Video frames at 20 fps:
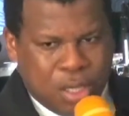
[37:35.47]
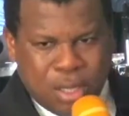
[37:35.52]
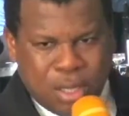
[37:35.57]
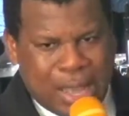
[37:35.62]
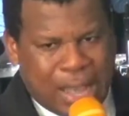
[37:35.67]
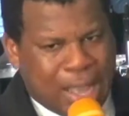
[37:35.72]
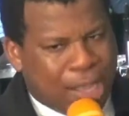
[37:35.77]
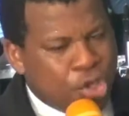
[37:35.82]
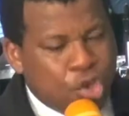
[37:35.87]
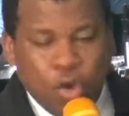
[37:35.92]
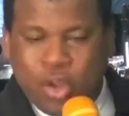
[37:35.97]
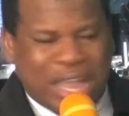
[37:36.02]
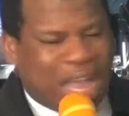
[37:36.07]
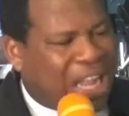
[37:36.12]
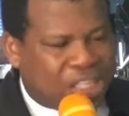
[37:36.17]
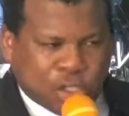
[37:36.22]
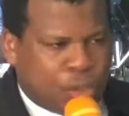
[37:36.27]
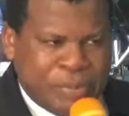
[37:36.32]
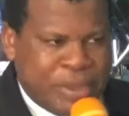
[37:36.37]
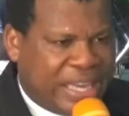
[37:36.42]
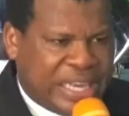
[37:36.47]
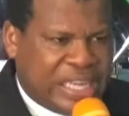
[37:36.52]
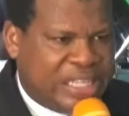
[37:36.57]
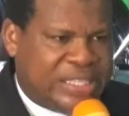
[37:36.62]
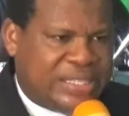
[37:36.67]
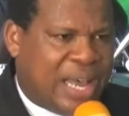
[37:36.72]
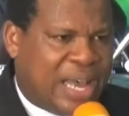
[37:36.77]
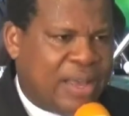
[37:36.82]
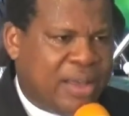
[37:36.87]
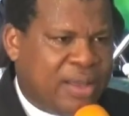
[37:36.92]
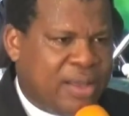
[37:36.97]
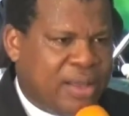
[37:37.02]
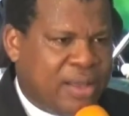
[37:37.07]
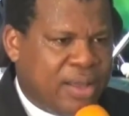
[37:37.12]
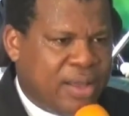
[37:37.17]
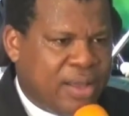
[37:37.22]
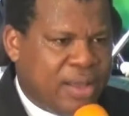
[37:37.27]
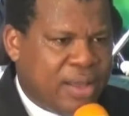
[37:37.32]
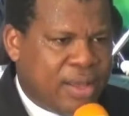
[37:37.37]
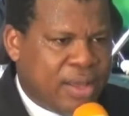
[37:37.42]
You got to make it, sir.
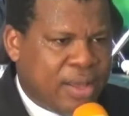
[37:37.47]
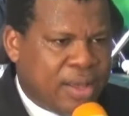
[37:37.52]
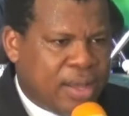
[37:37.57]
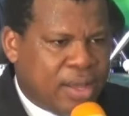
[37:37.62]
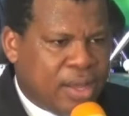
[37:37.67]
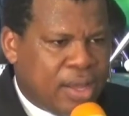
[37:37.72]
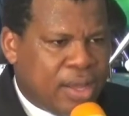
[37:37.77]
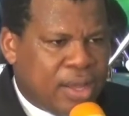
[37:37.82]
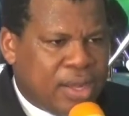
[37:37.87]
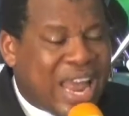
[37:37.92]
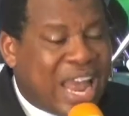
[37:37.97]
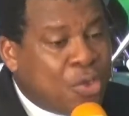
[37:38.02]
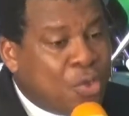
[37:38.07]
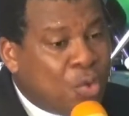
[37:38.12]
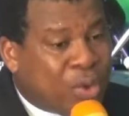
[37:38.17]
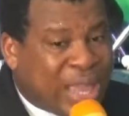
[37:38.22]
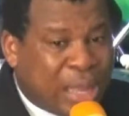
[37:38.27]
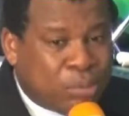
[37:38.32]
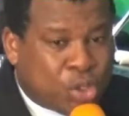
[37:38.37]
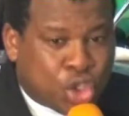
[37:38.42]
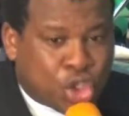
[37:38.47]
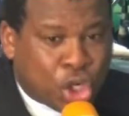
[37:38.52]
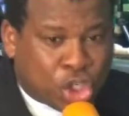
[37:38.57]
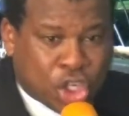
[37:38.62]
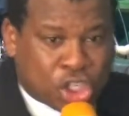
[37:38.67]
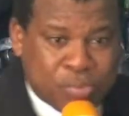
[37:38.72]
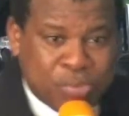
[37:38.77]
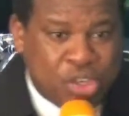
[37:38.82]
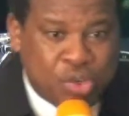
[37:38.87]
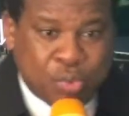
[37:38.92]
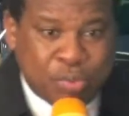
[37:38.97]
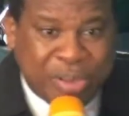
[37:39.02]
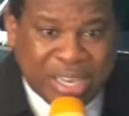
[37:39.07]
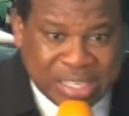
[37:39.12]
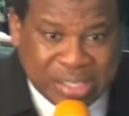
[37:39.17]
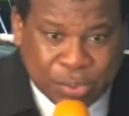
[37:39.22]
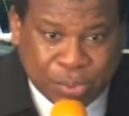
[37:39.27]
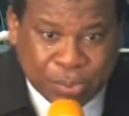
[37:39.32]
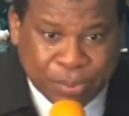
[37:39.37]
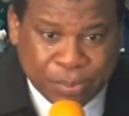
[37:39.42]
That you came to church doesn't mean you make it too.